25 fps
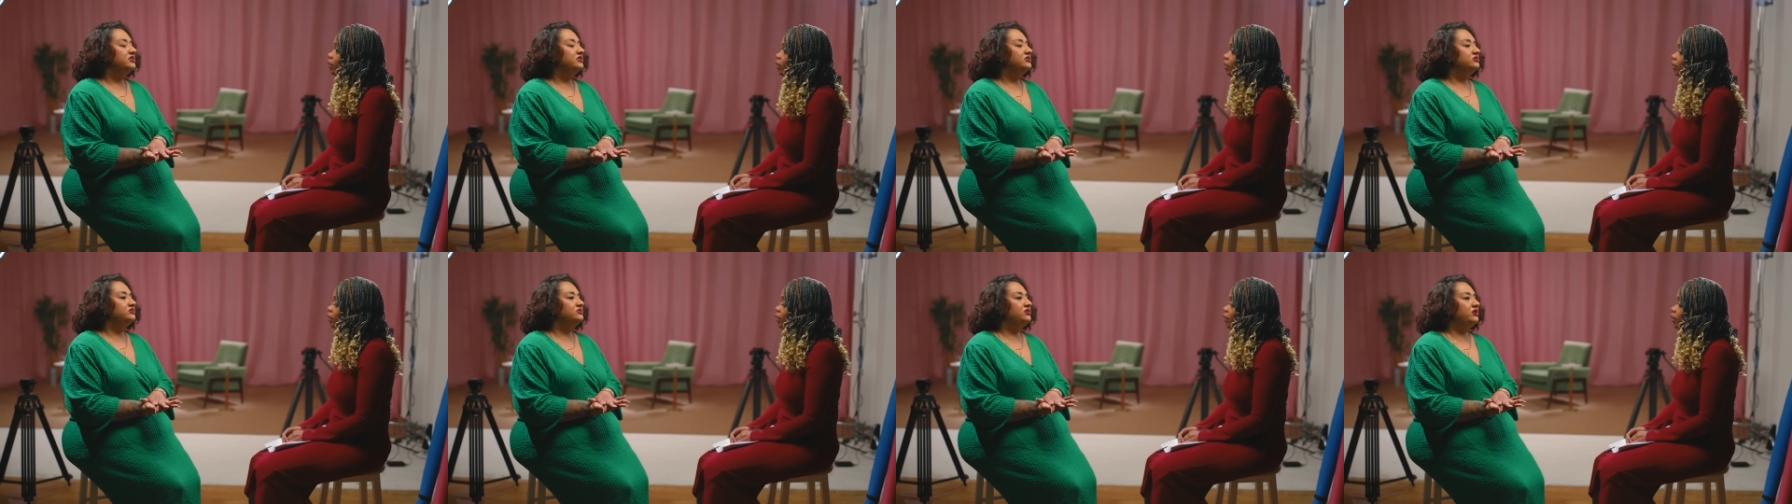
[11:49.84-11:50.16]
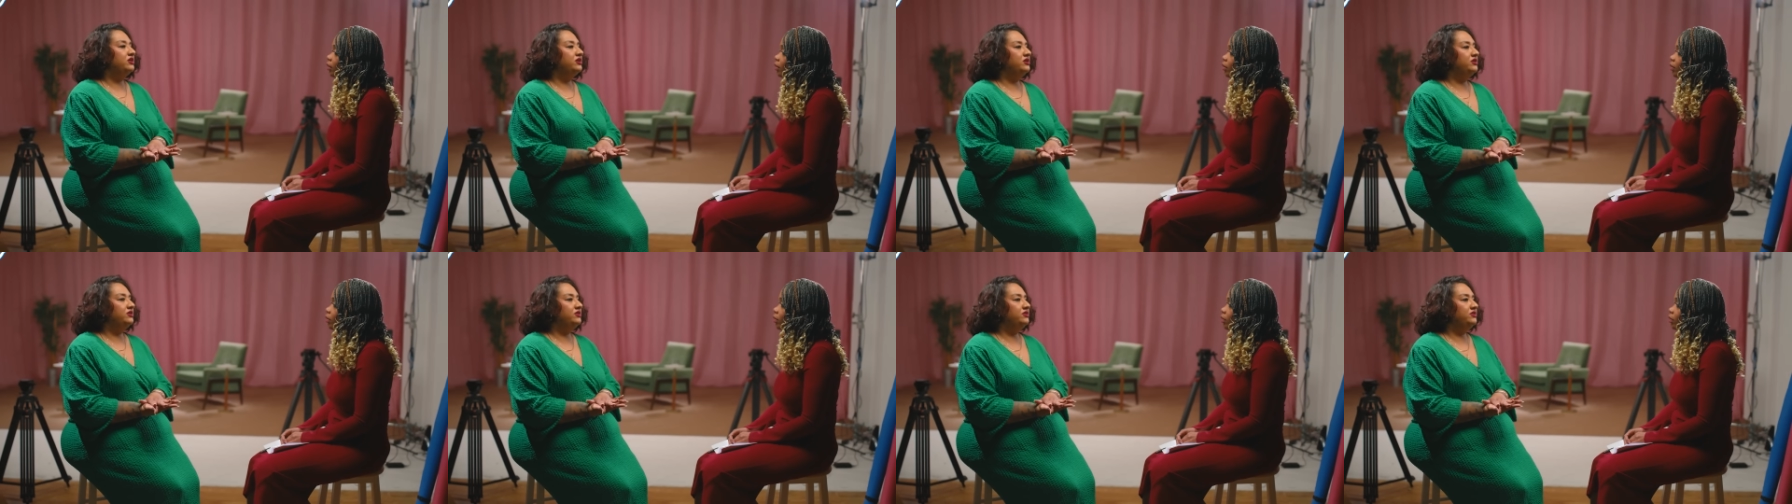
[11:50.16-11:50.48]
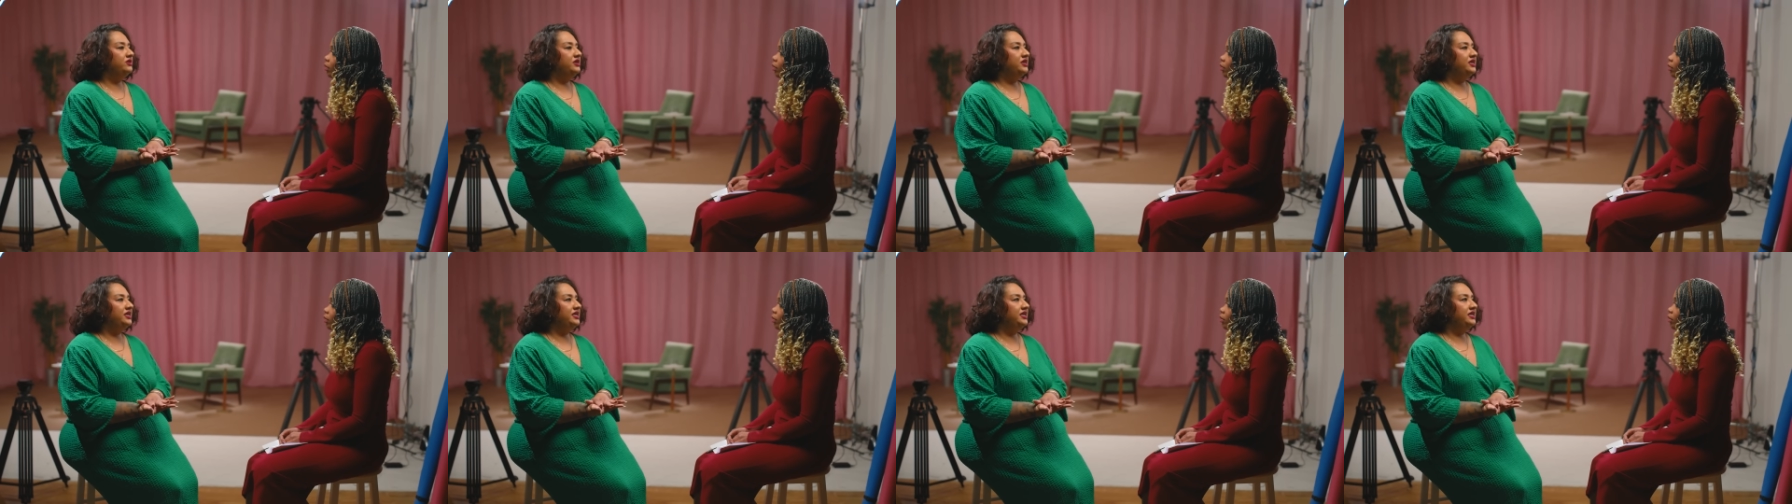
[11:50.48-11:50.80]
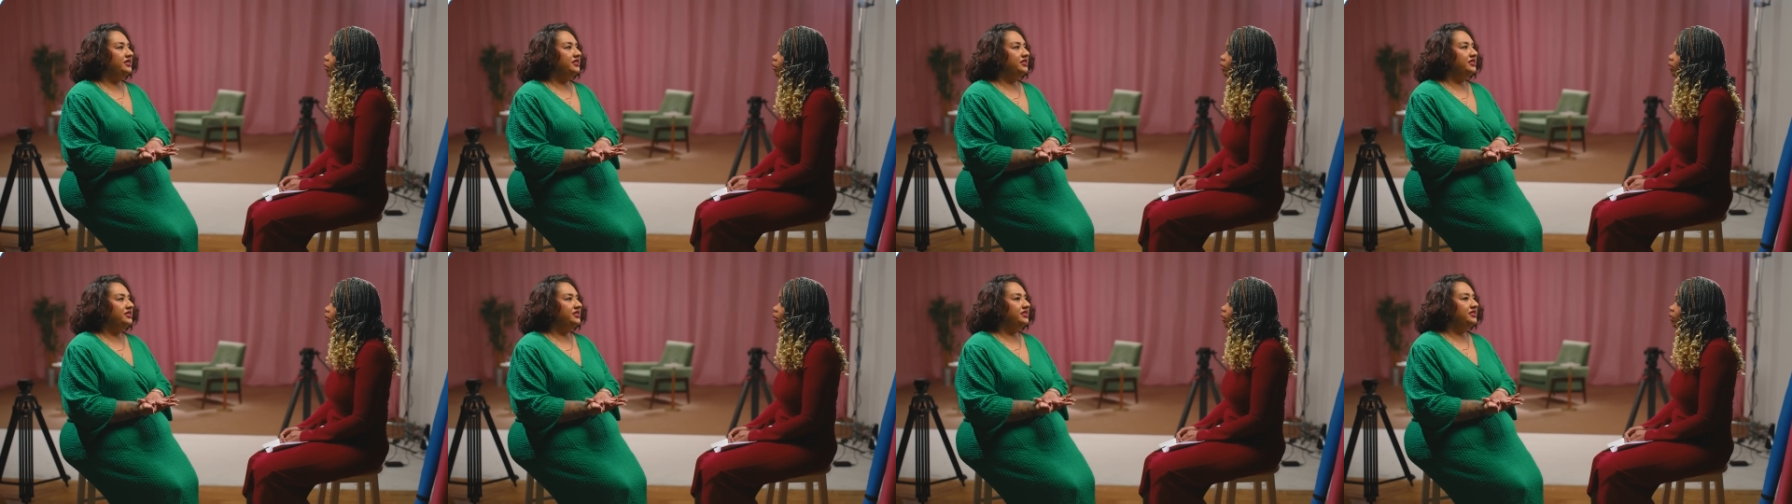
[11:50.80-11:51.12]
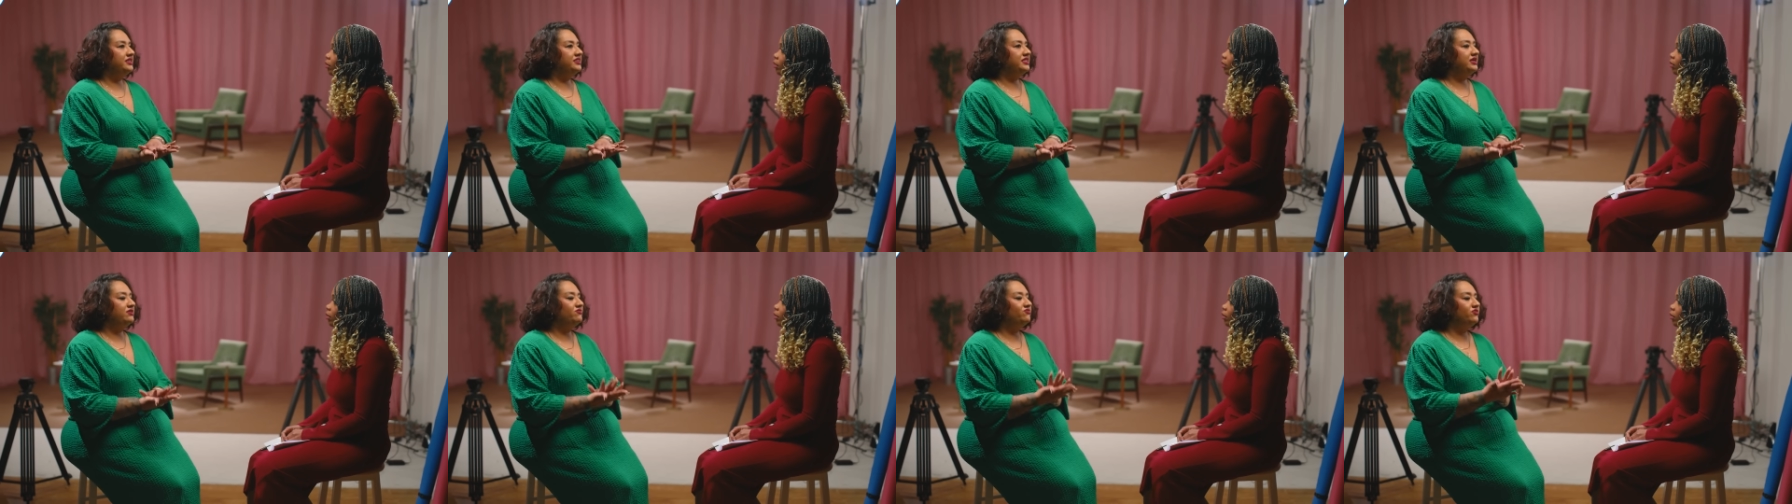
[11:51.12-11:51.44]
Mm. So it,
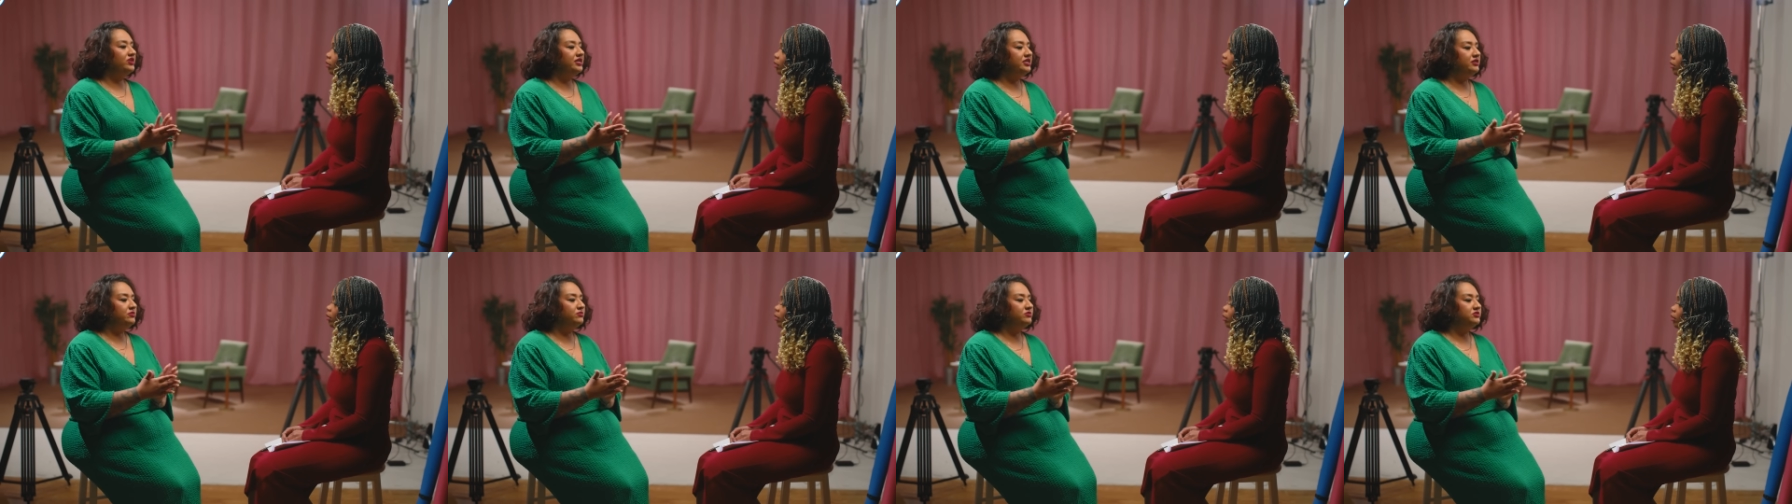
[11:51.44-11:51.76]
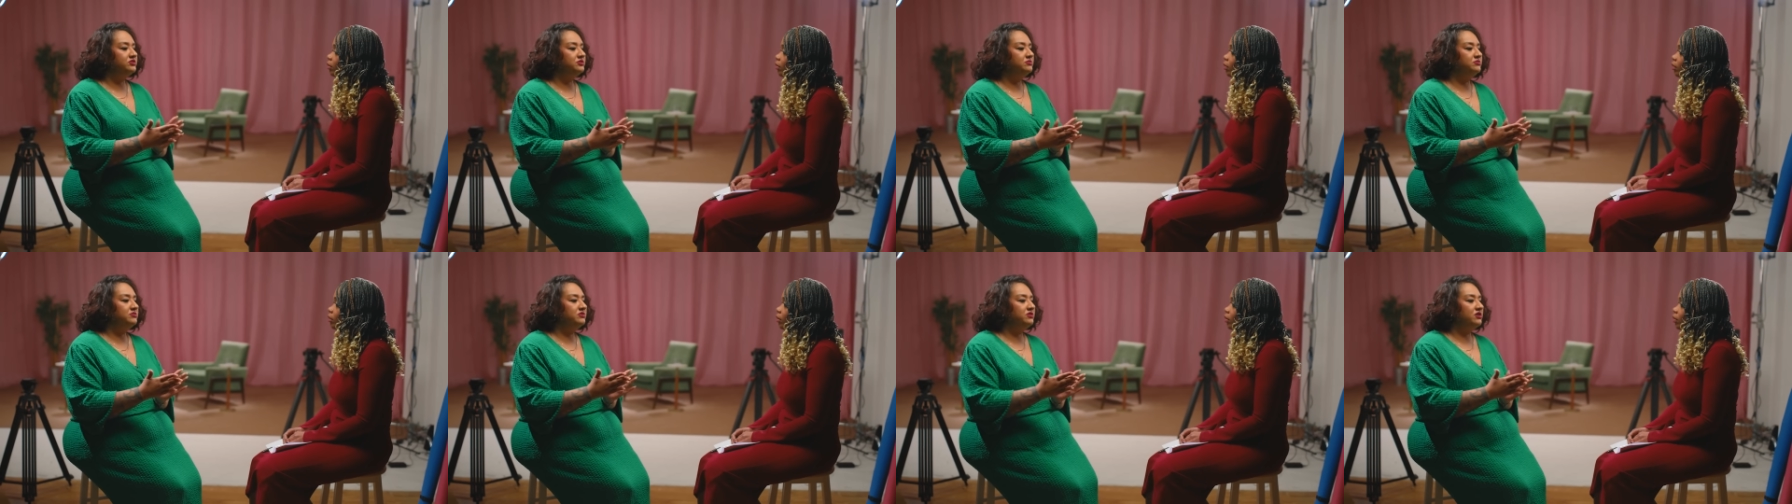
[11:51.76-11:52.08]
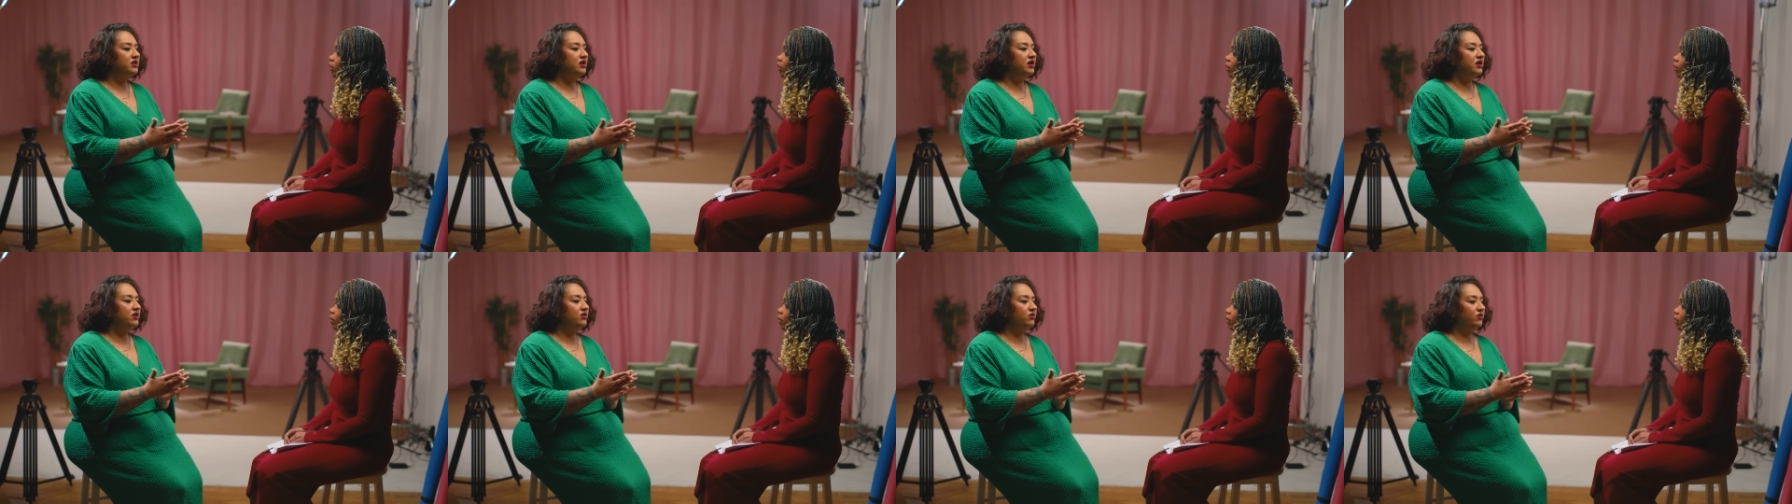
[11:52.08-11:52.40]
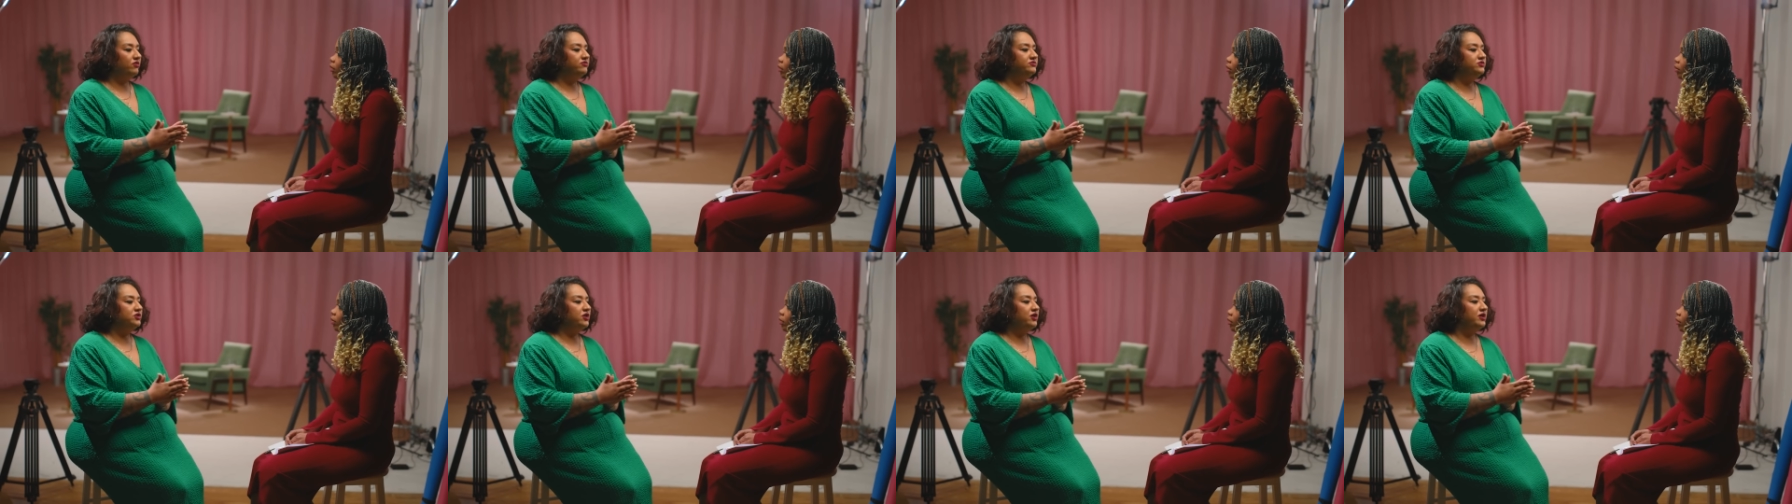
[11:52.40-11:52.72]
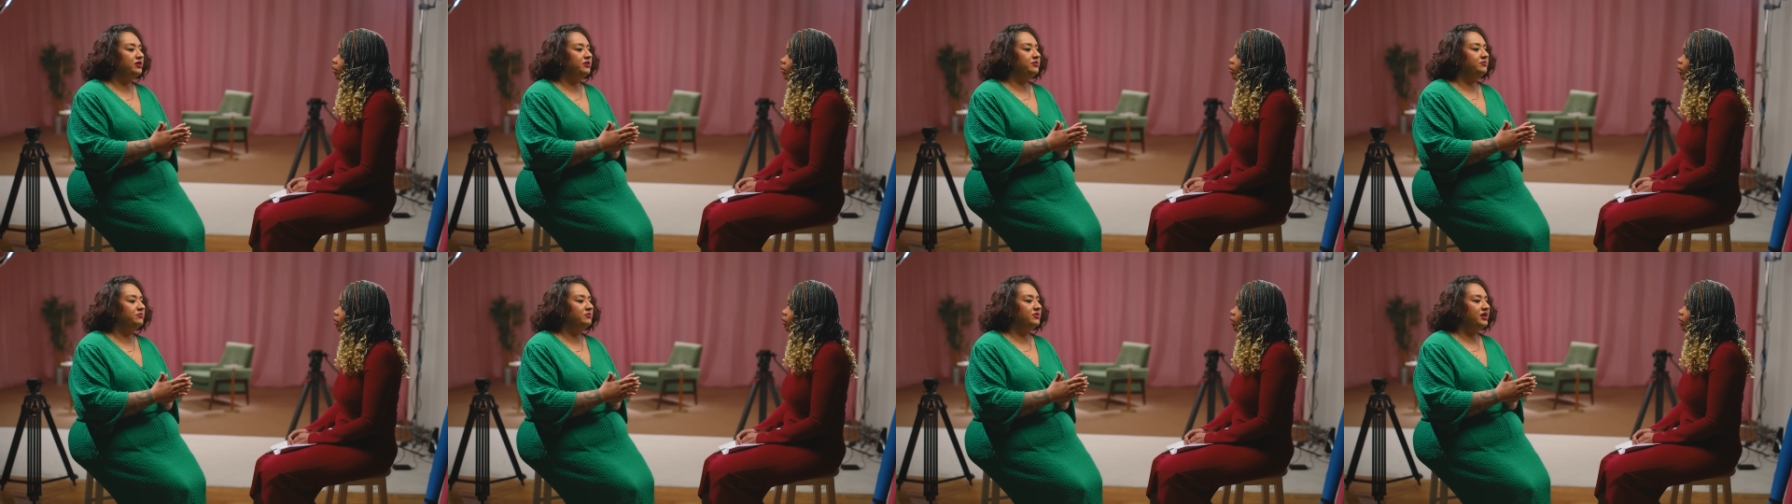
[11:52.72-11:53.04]
there really wasn't a lot of
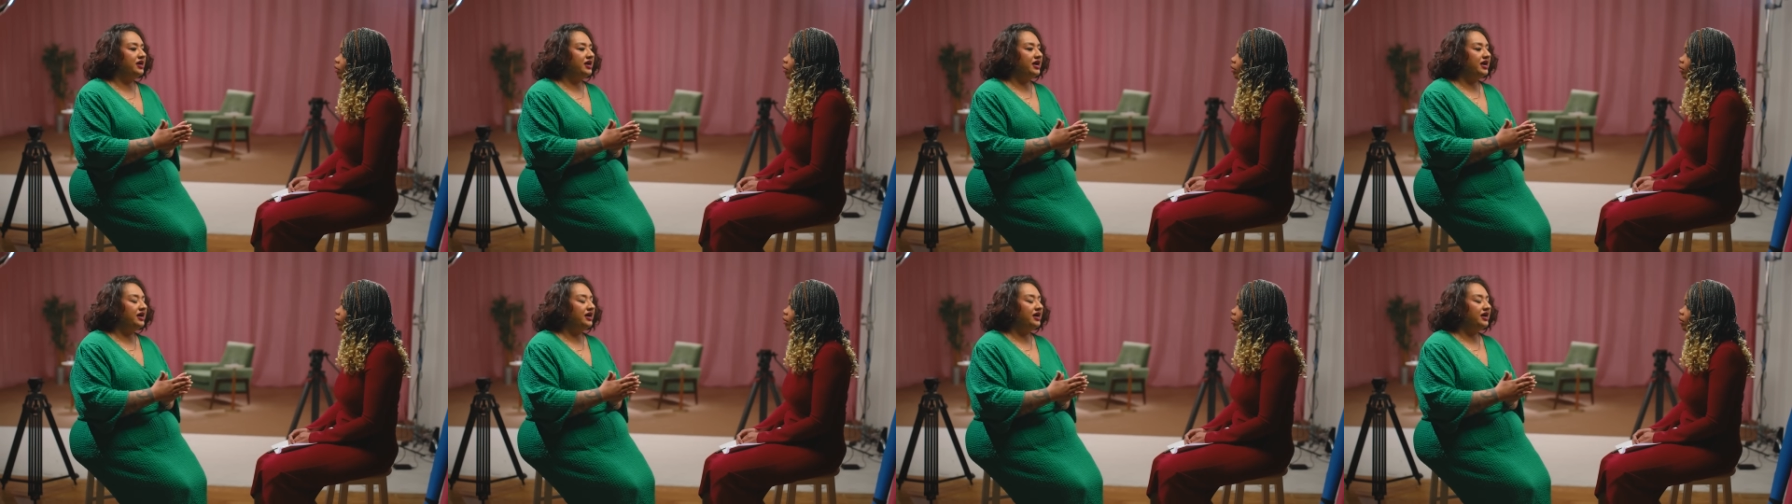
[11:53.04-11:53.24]
time